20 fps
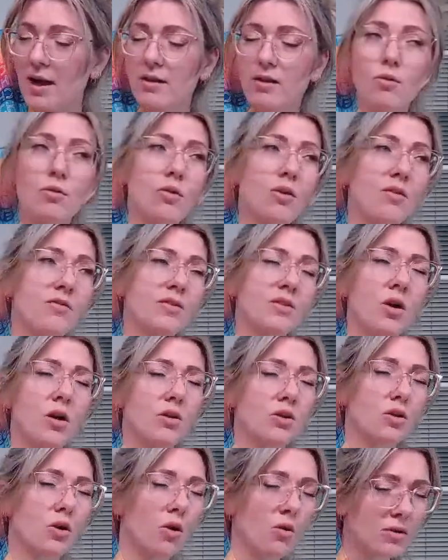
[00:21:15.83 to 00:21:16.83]
I don't know if it's
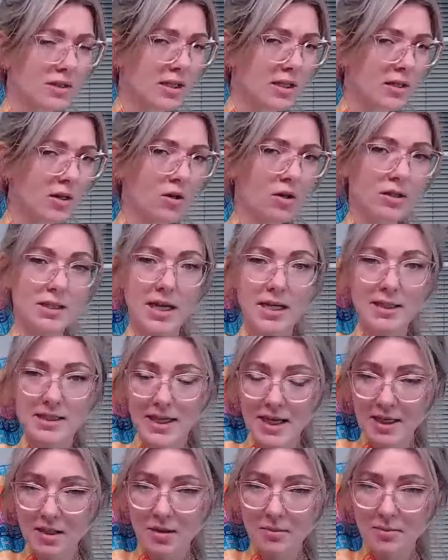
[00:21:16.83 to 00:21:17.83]
called gold needle or
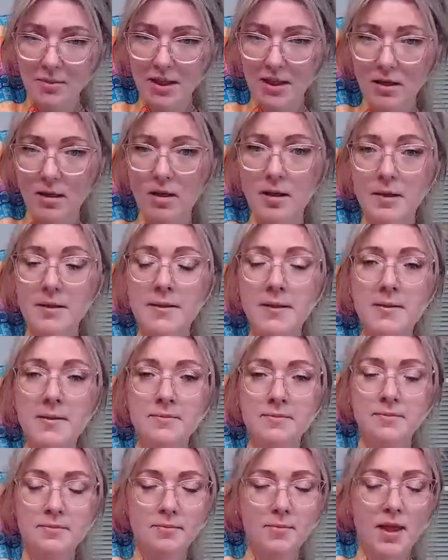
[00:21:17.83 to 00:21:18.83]
titanium needle.
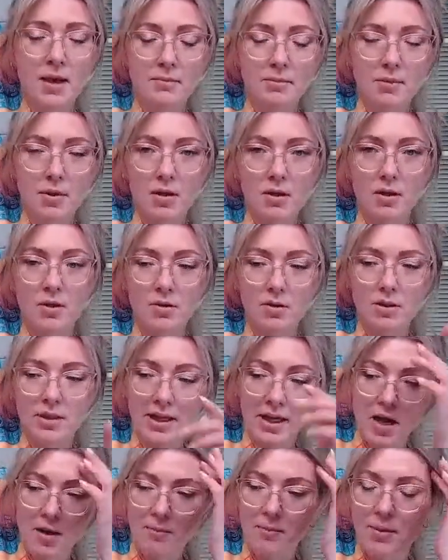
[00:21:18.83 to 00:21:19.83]
I'm going to look
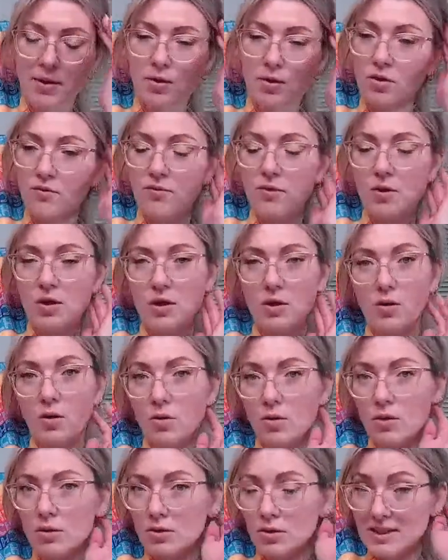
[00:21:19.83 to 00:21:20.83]
that up, but look for the
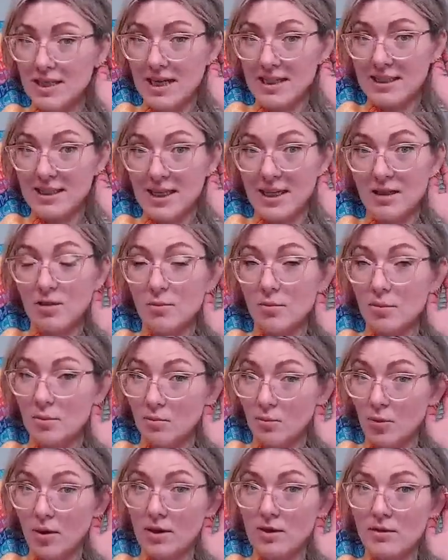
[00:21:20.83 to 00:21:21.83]
gold or titanium
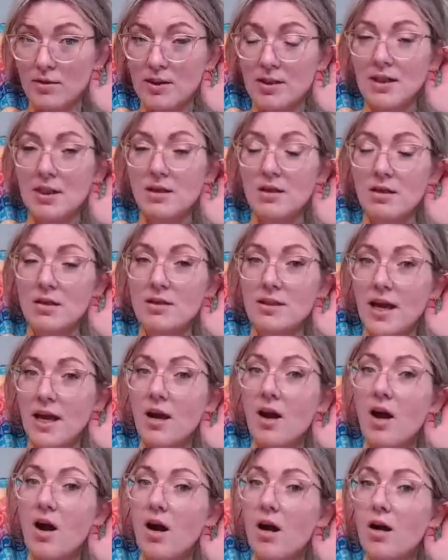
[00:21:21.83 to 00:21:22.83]
embroidery needle. They
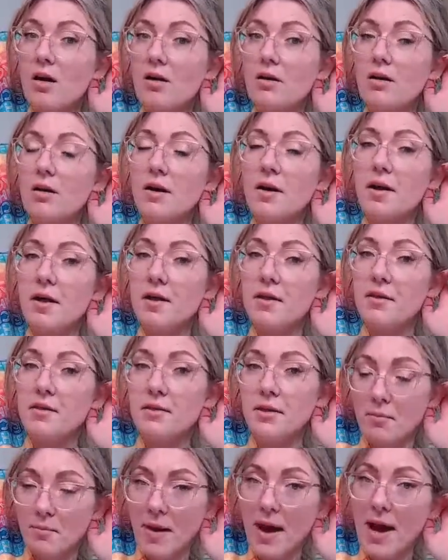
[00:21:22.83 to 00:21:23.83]
are
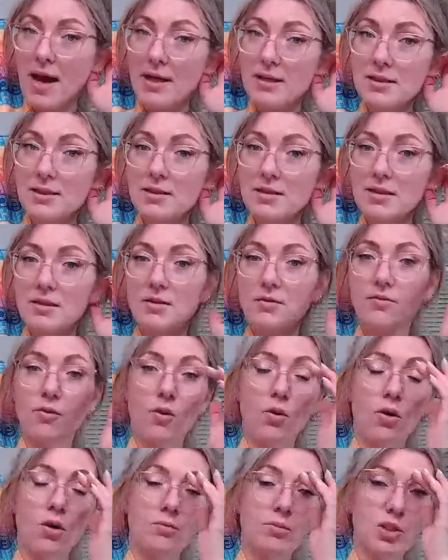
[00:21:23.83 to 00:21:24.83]
the best
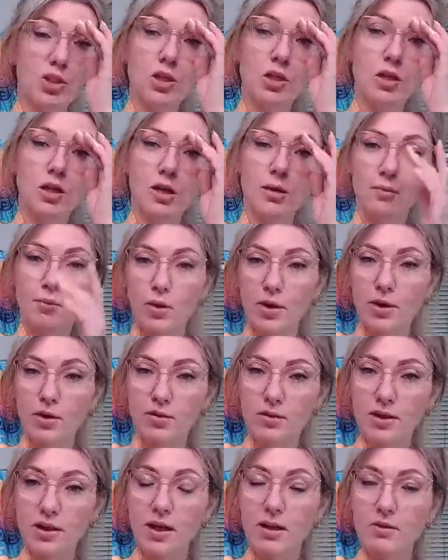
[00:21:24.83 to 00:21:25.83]
for machine
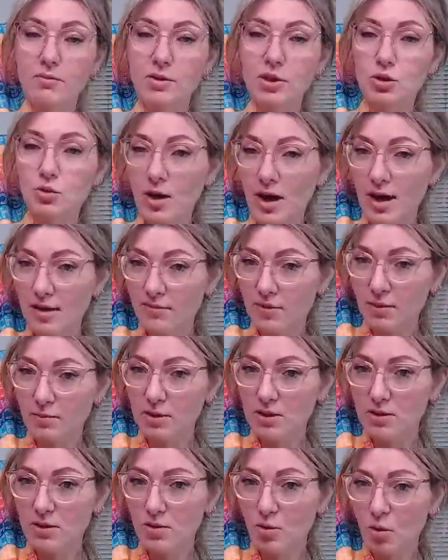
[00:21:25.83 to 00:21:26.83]
embroidery, and we do have them
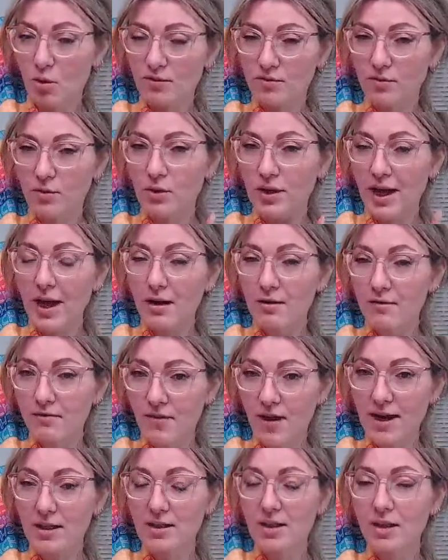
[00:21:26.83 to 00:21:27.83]
in store. If you can't
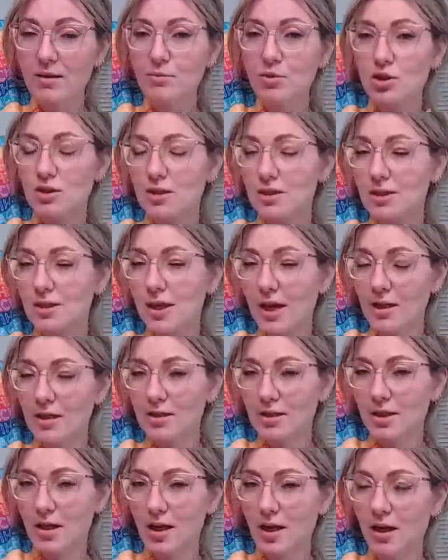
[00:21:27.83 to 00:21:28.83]
find them, just send
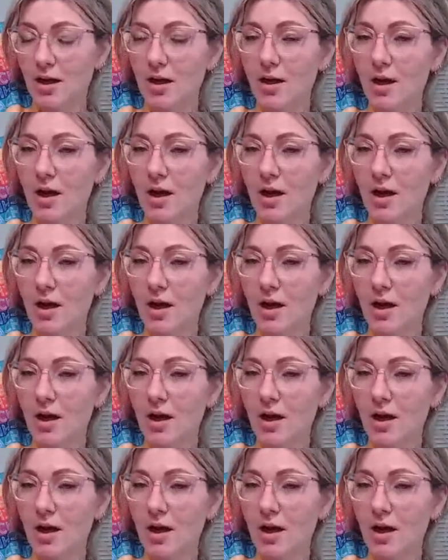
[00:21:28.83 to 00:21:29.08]
us a,